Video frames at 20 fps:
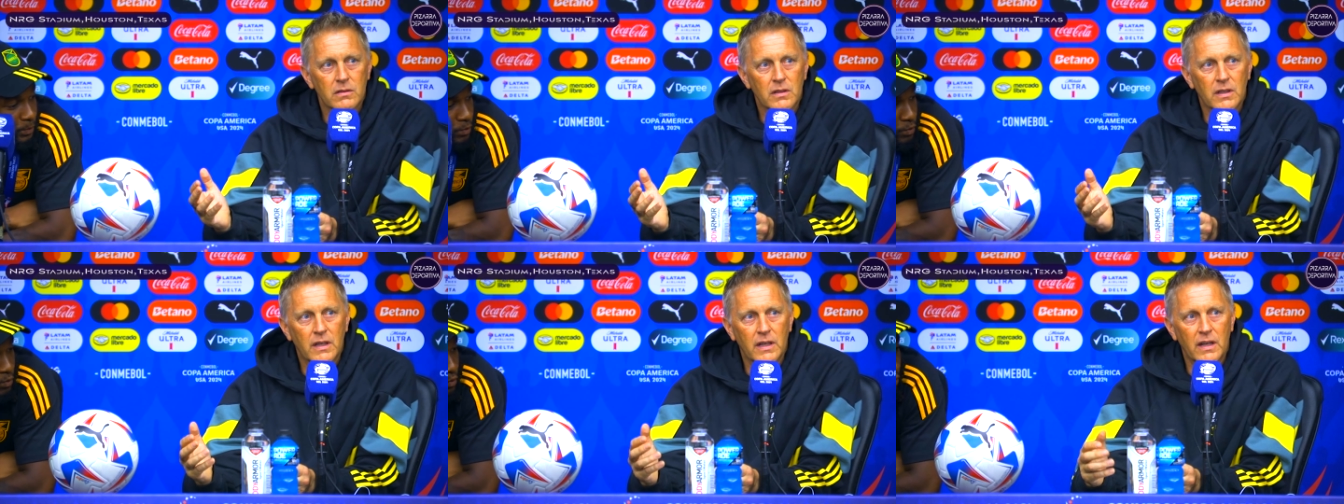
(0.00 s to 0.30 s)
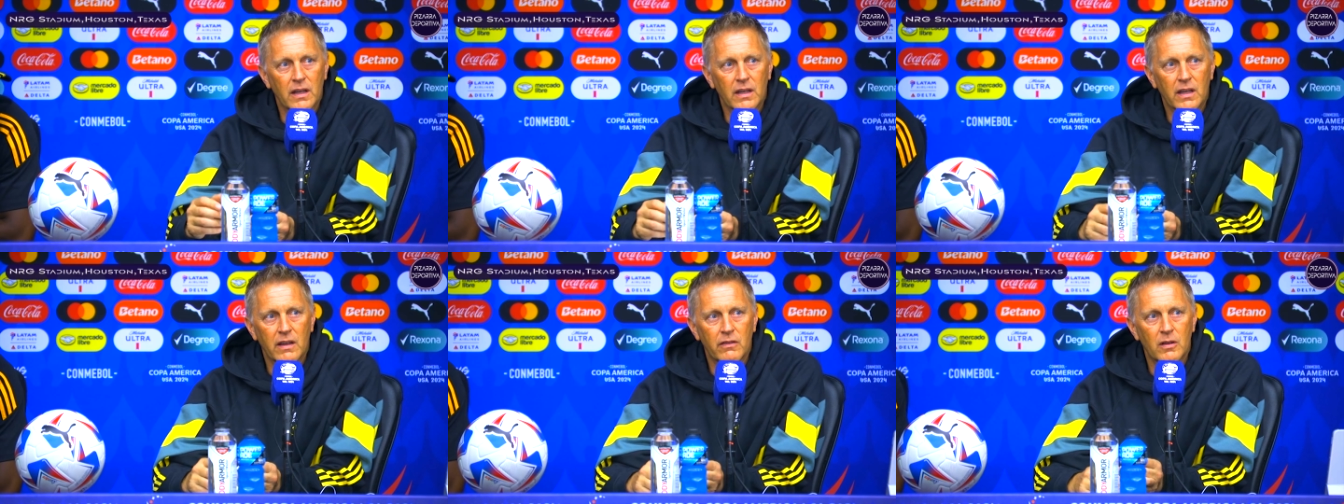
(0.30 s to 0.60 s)
and
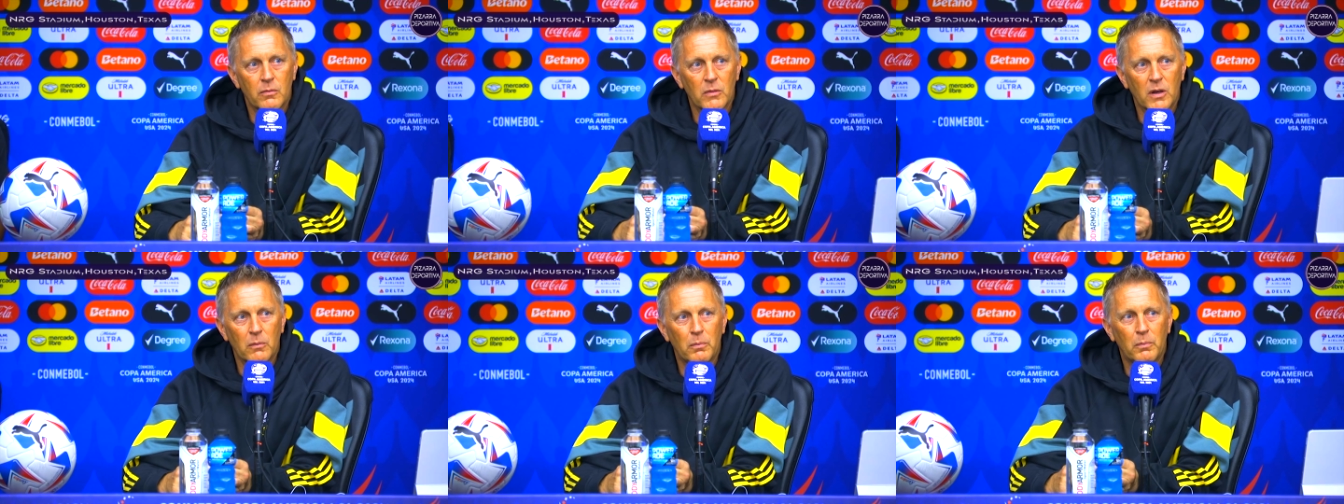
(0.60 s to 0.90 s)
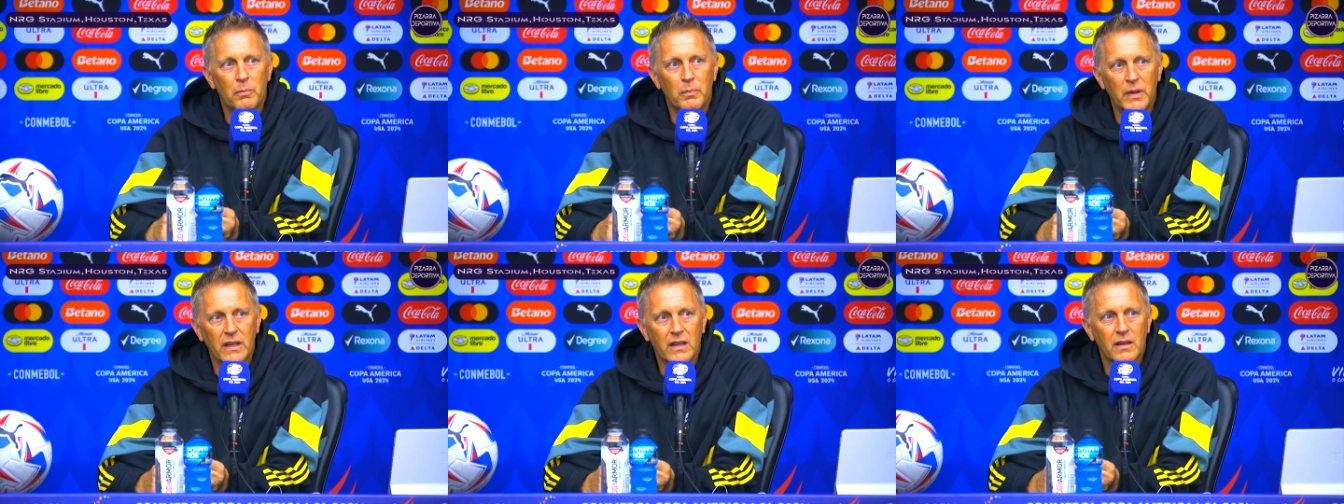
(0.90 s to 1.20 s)
I give them a
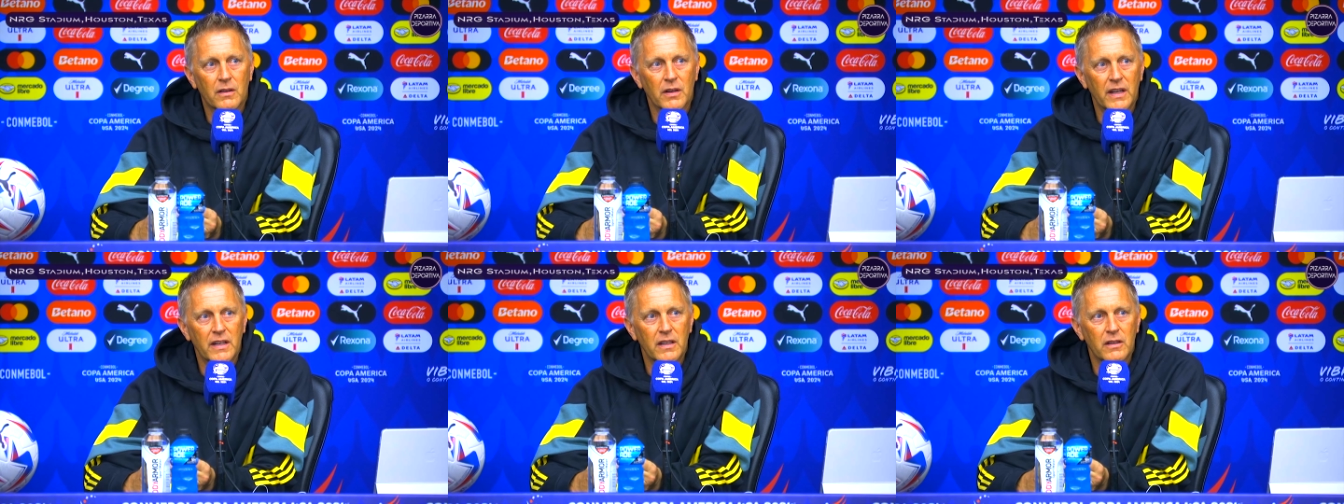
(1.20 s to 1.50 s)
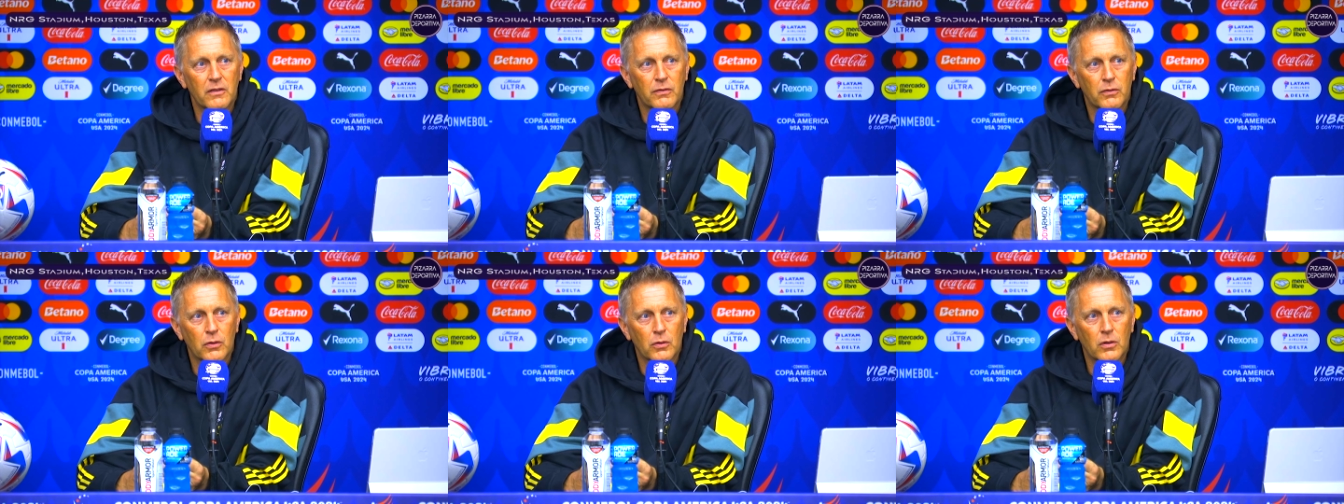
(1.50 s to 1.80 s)
big
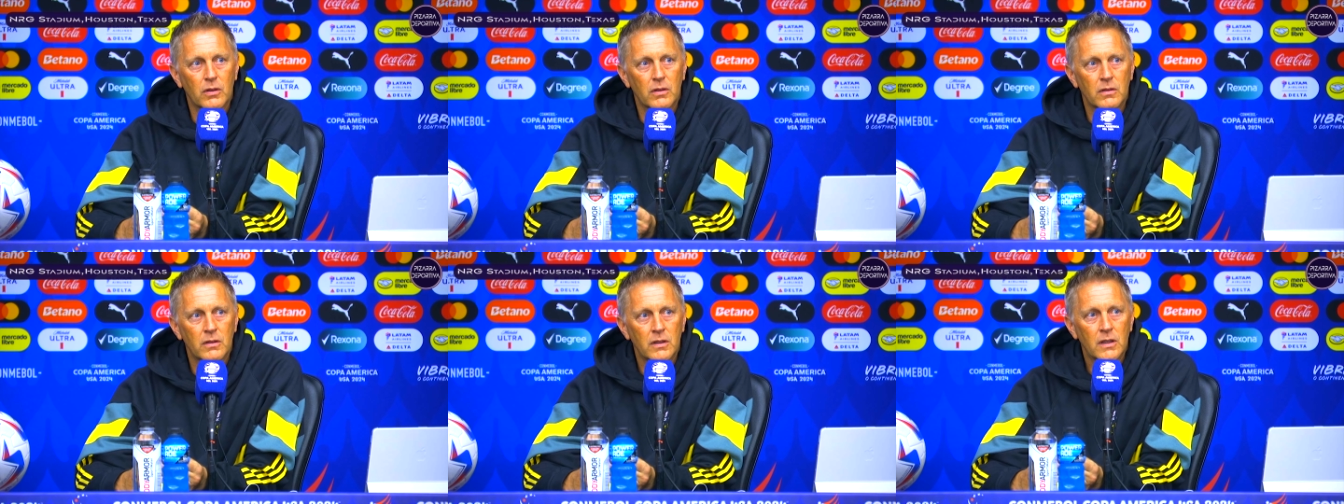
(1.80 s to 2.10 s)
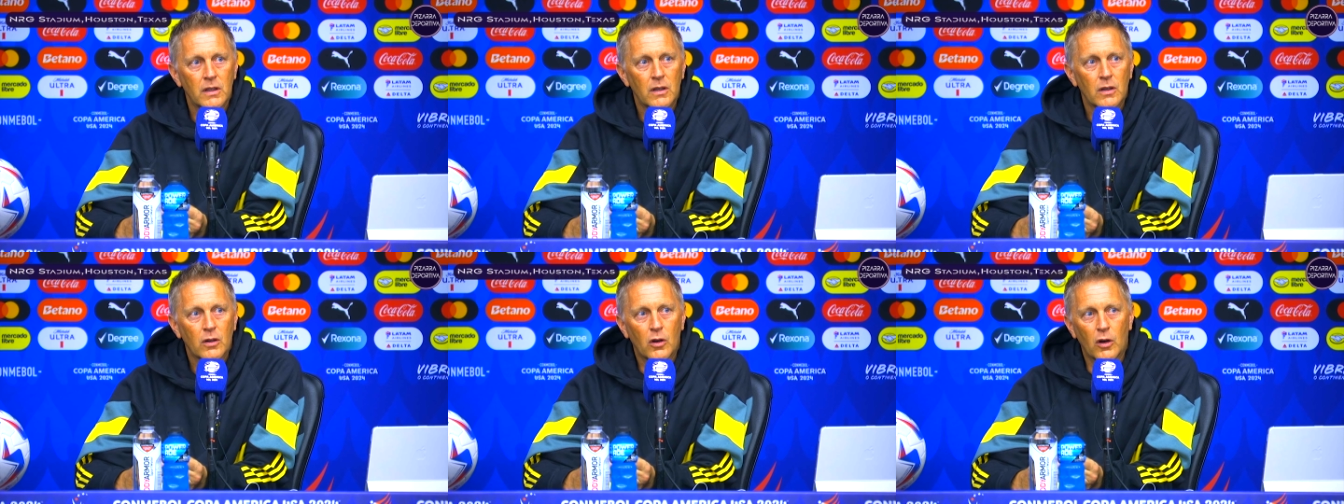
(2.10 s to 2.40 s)
credit for
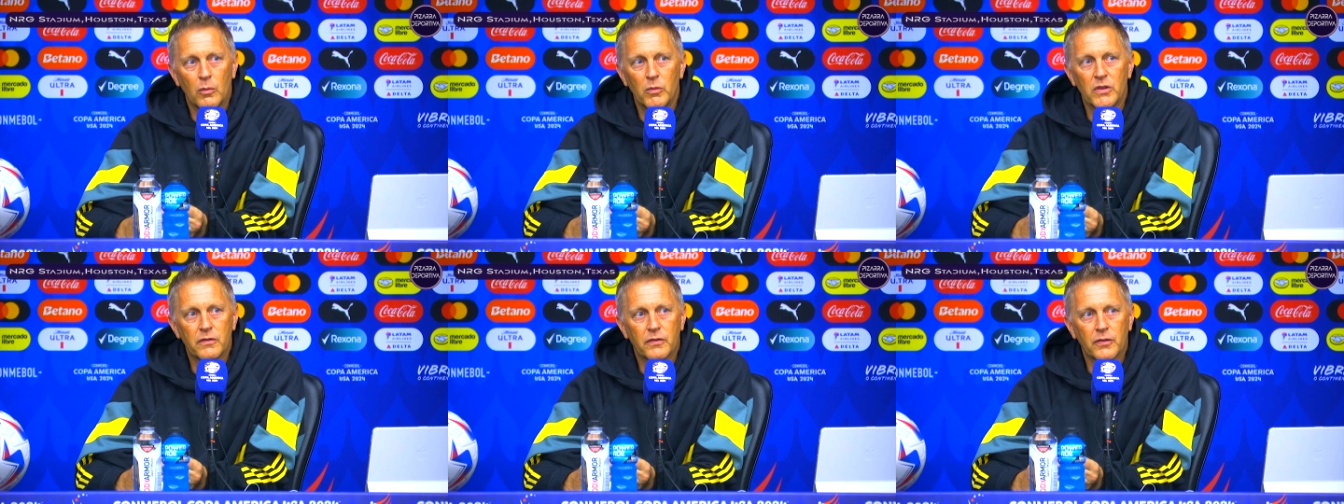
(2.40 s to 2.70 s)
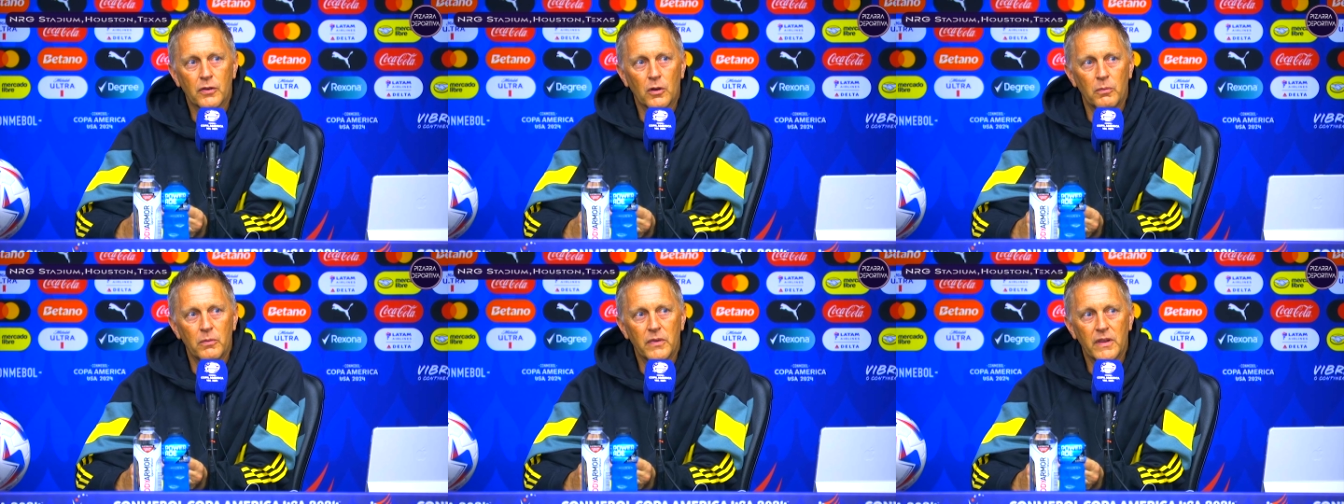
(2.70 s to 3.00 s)
coming
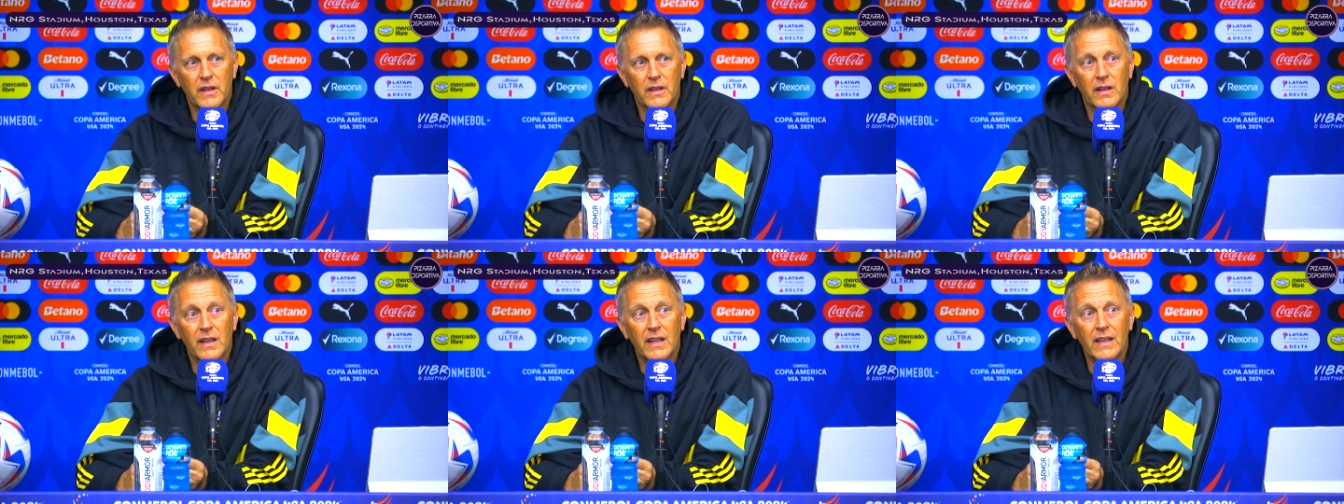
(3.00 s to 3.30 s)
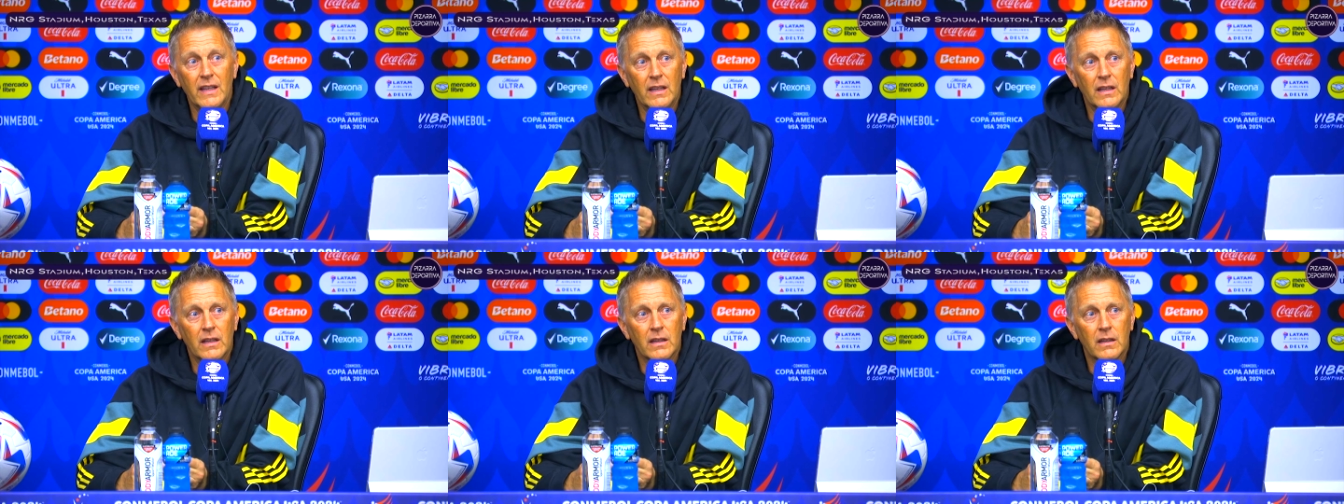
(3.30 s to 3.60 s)
from the
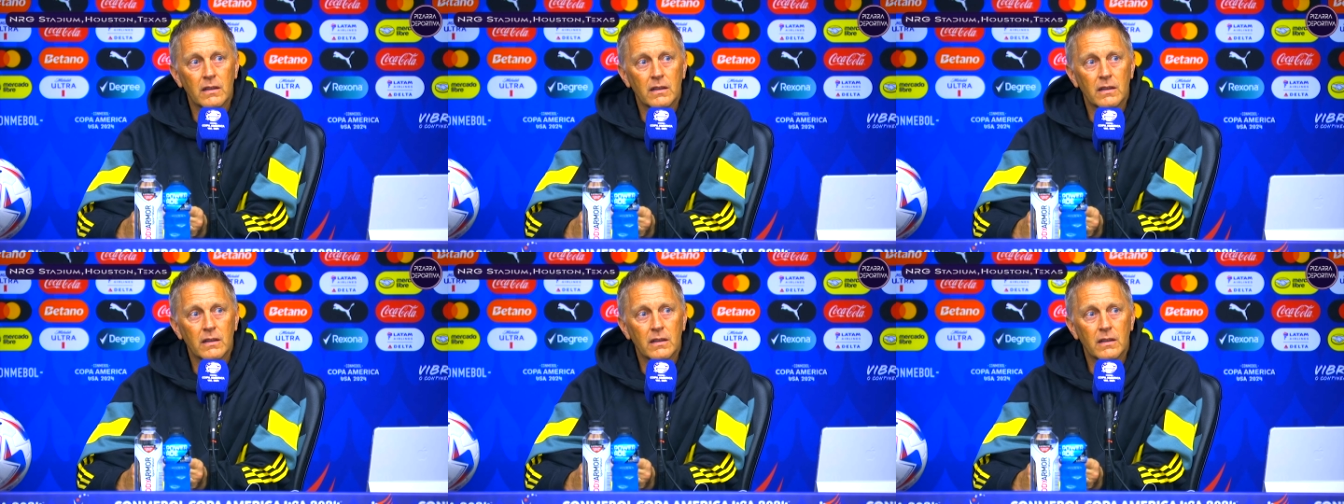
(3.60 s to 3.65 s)
league